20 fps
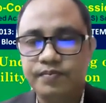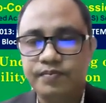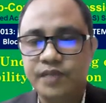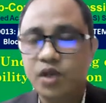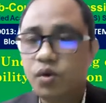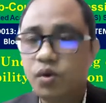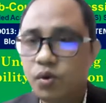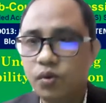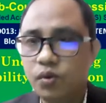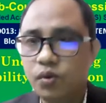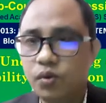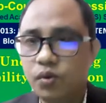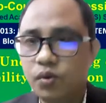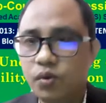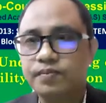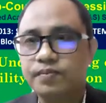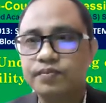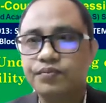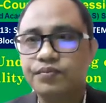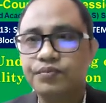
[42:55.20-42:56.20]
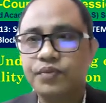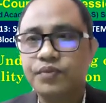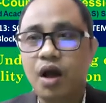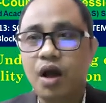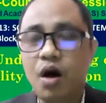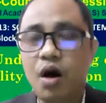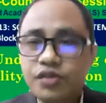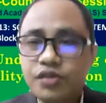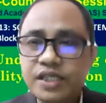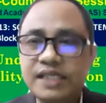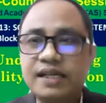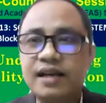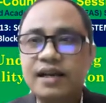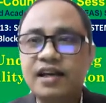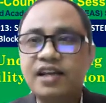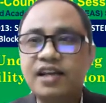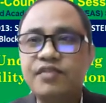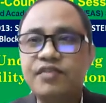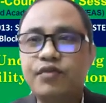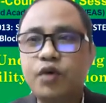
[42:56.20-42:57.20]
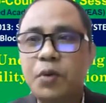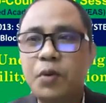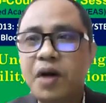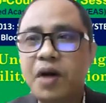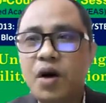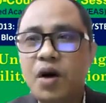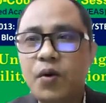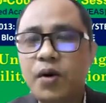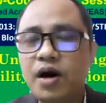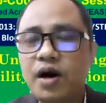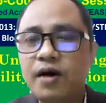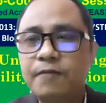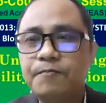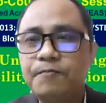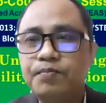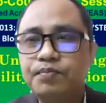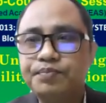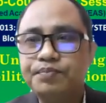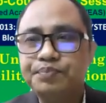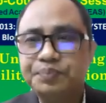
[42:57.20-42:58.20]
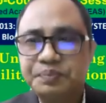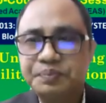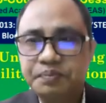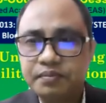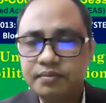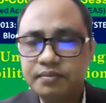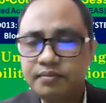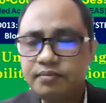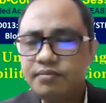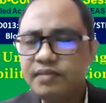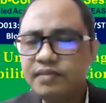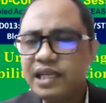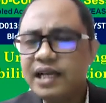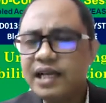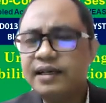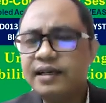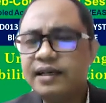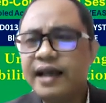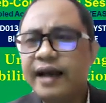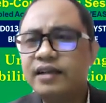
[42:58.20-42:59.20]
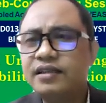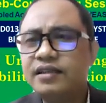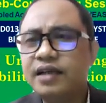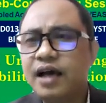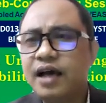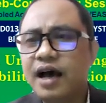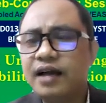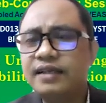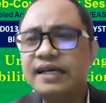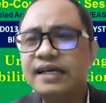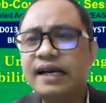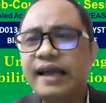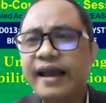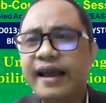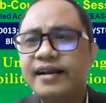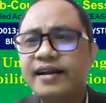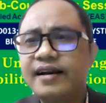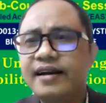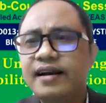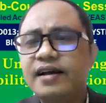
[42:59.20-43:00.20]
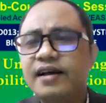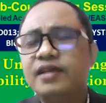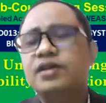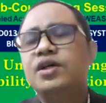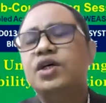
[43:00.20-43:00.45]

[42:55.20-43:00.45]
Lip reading: You look how suddenly from our hunter-gatherer